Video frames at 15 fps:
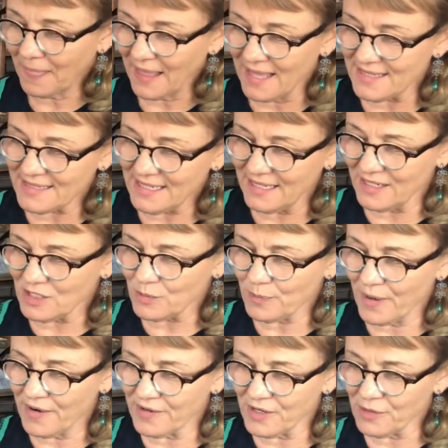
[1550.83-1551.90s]
as he and his
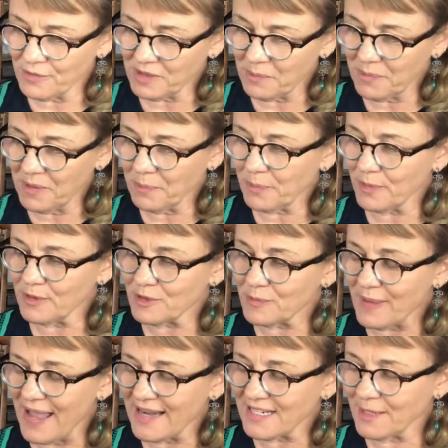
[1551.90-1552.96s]
partner with the pimples
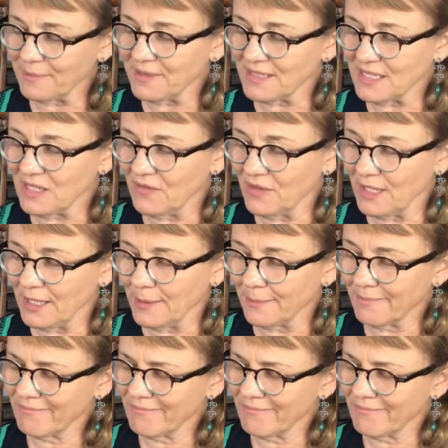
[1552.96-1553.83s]
packed up the TV.